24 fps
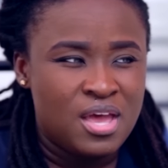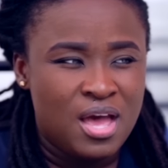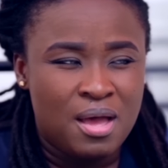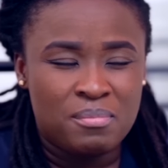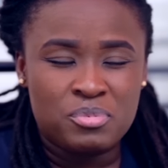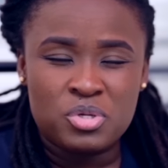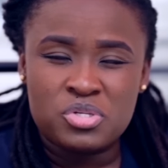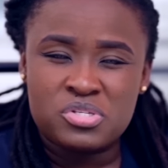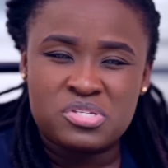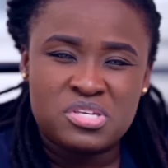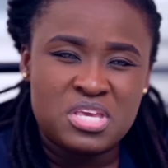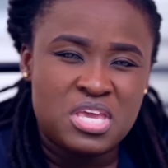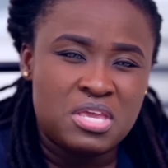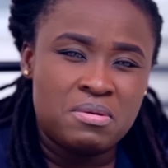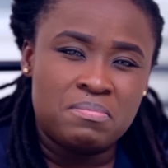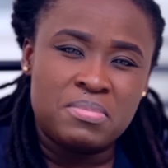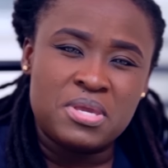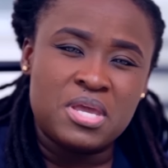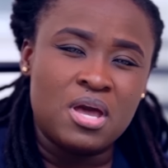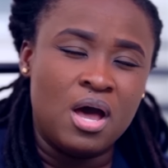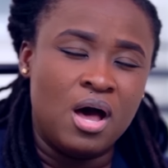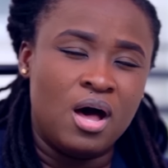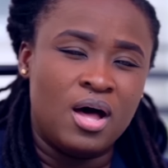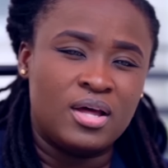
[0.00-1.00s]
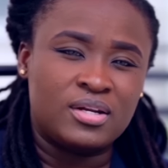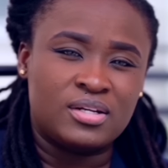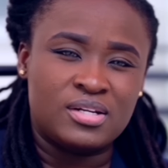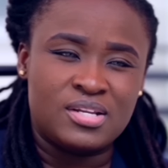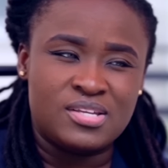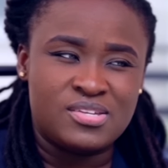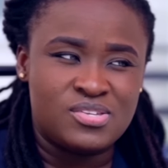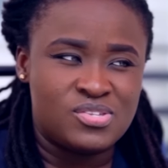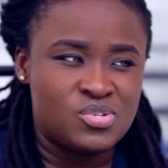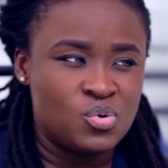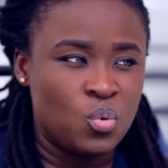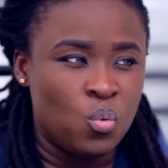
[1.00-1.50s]
I'm not saying be
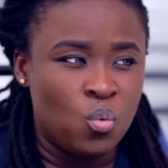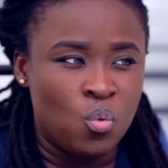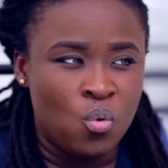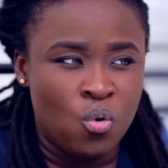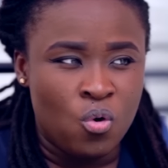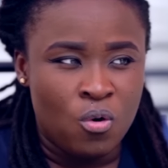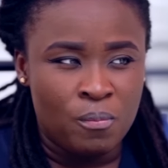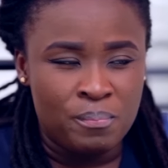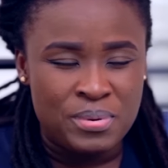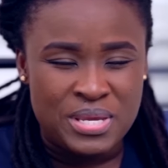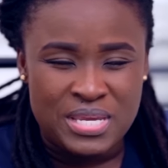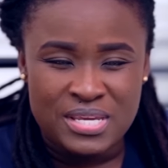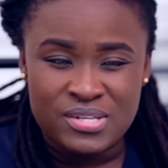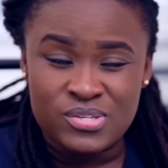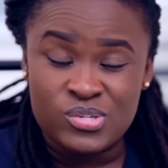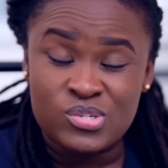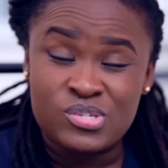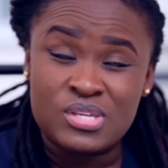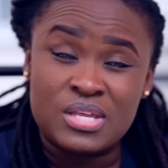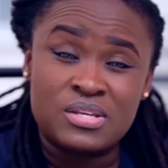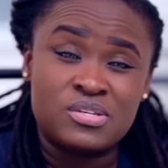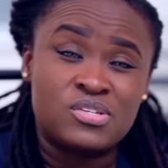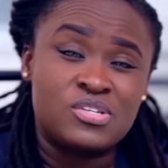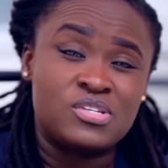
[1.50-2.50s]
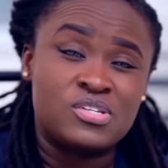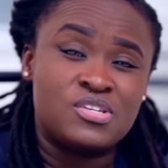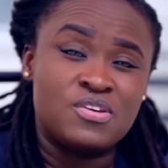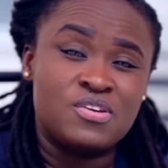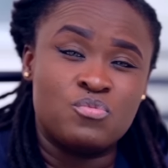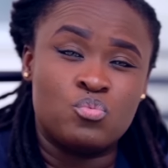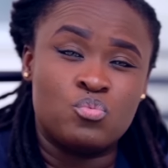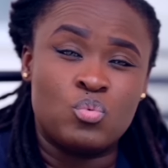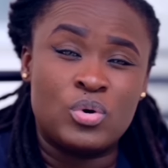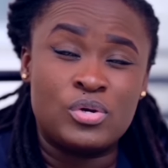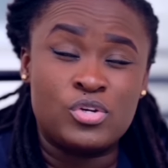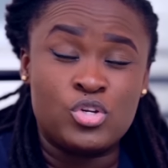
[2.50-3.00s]
heartless or be
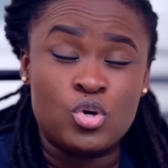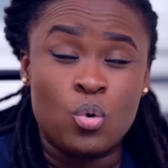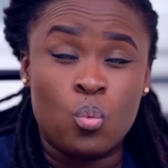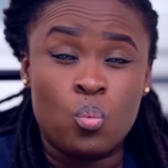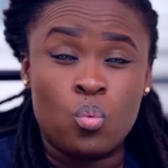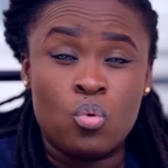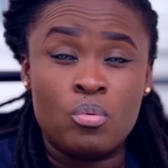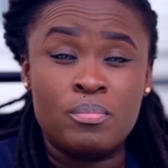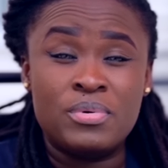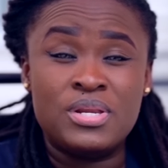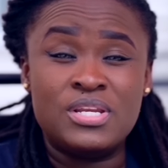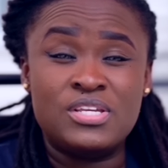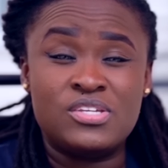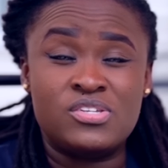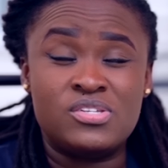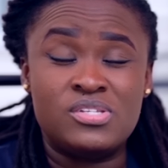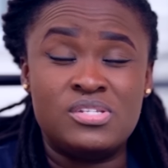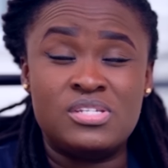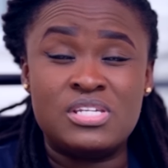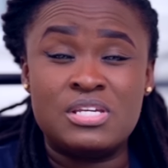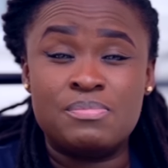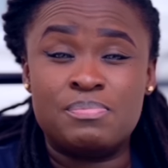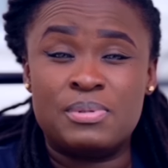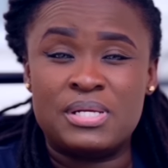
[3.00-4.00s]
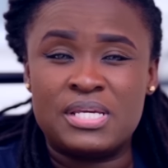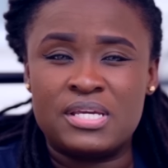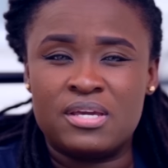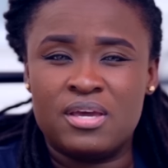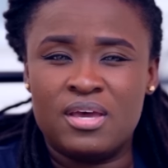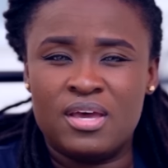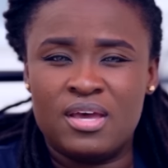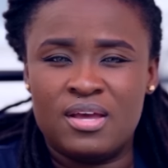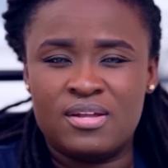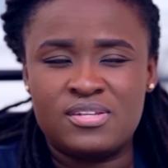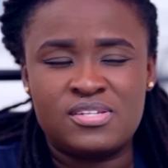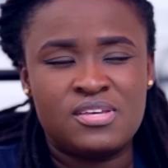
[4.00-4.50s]
insensitive when your woman is deeply
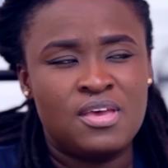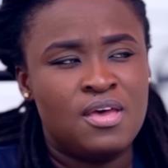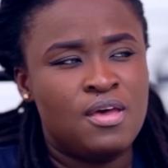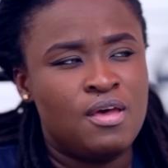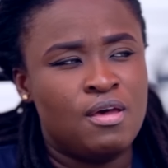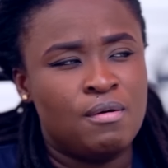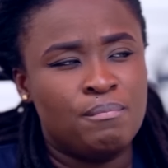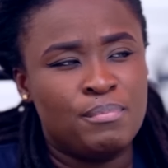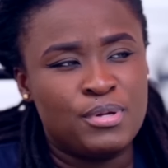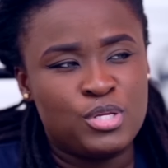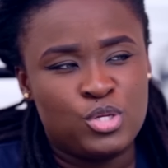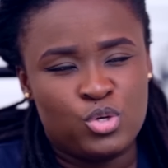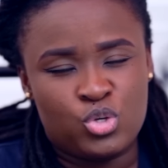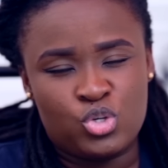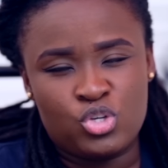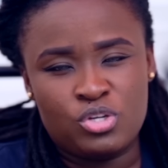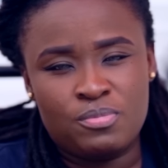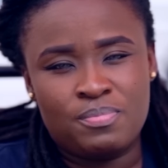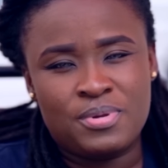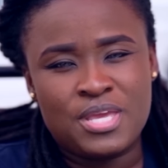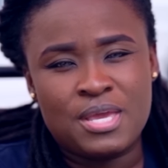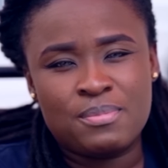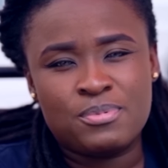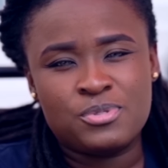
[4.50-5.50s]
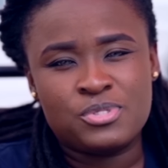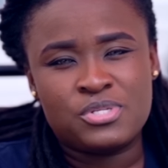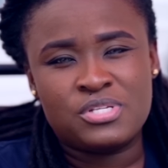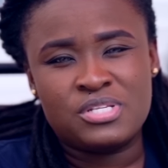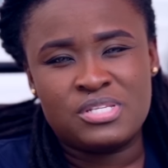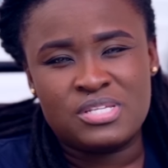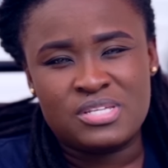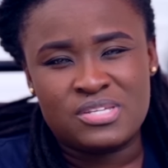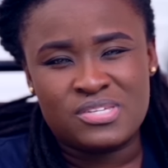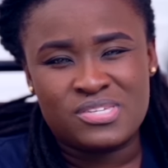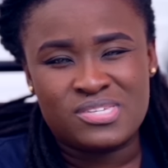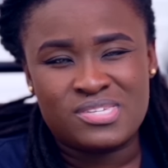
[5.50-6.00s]
hurt, but you should be able to
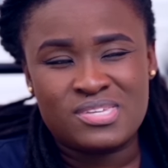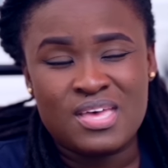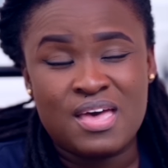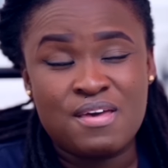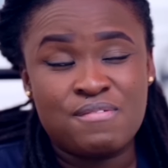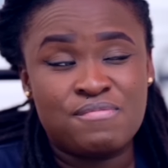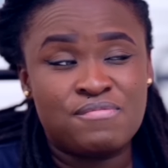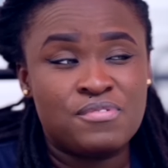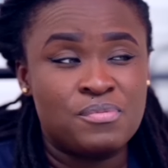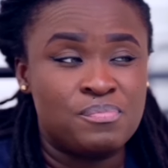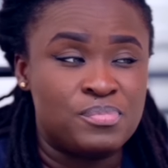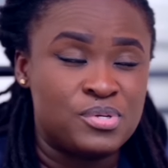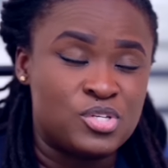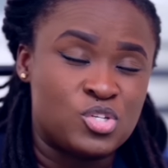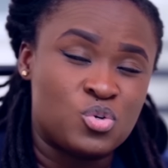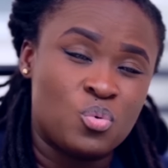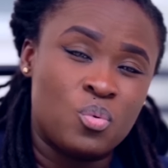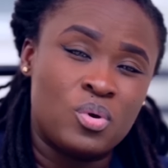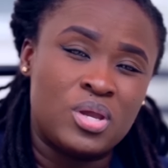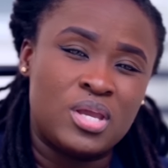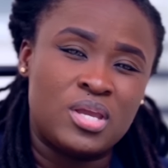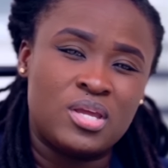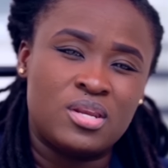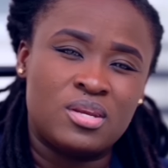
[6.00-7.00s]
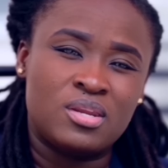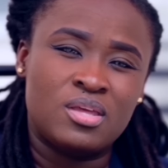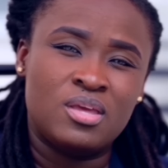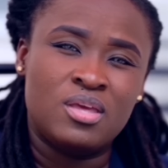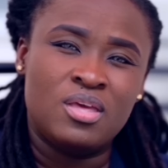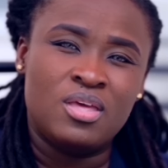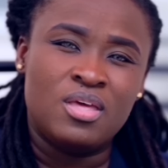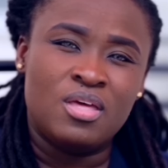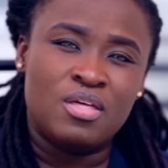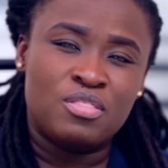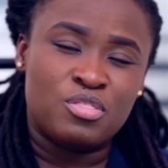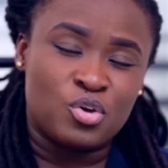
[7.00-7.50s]
decipher between
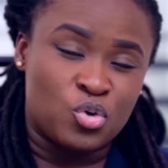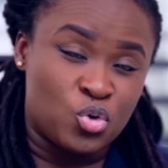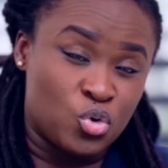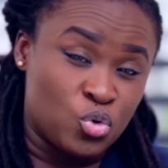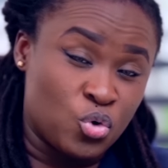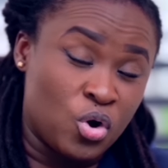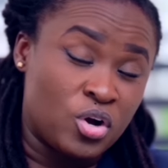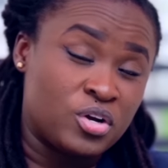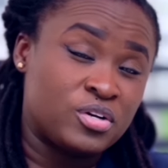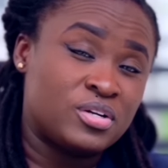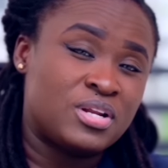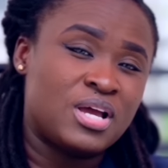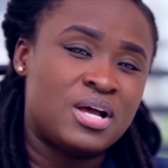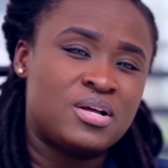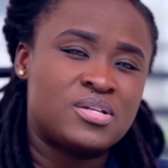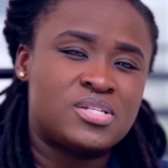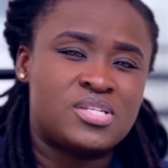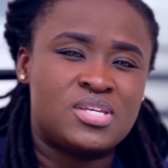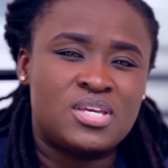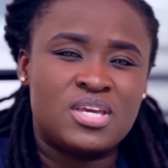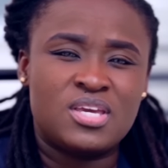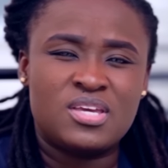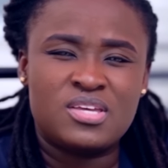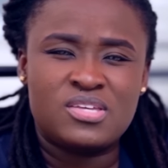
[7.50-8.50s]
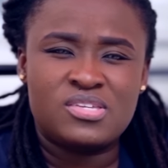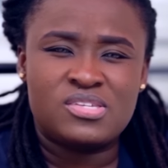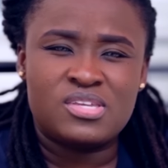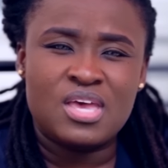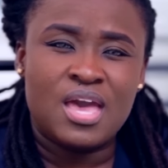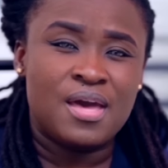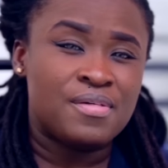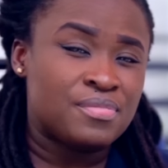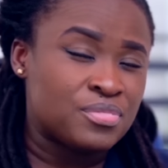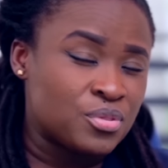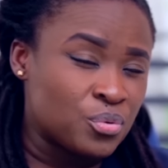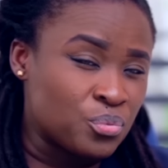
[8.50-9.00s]
the crocodile tears
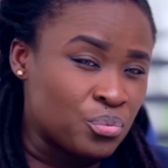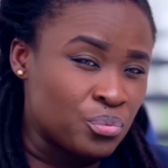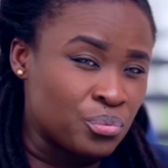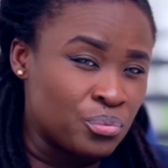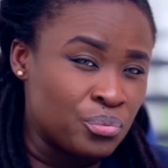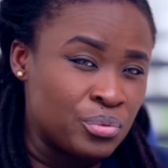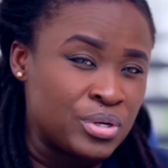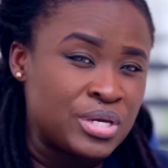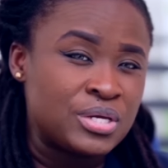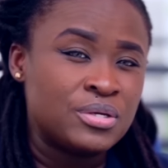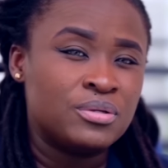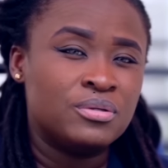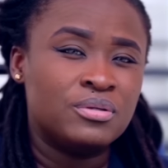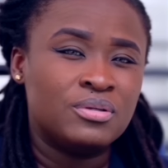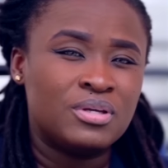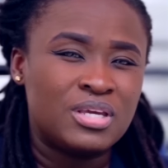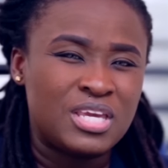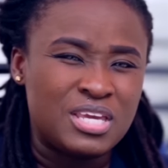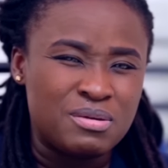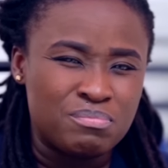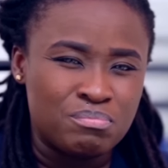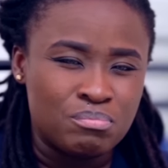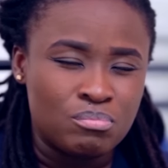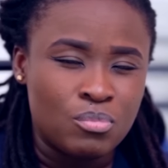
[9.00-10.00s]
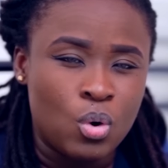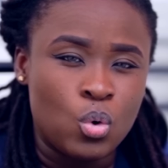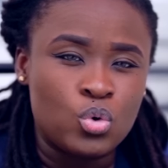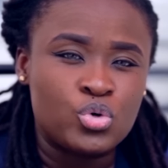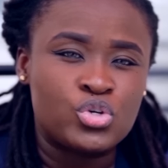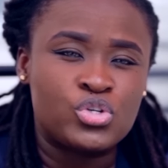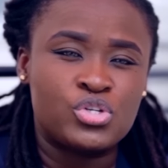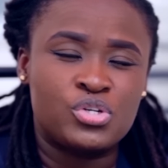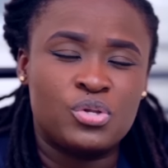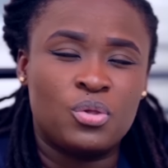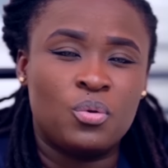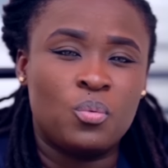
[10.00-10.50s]
and the real
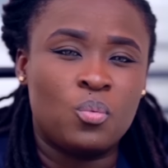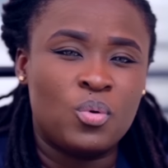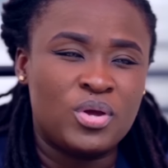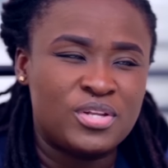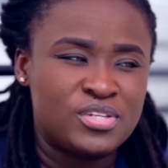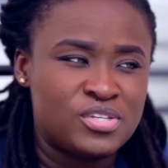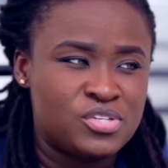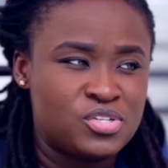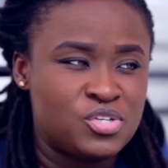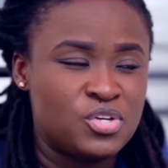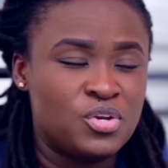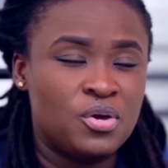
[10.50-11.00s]
emotional ones.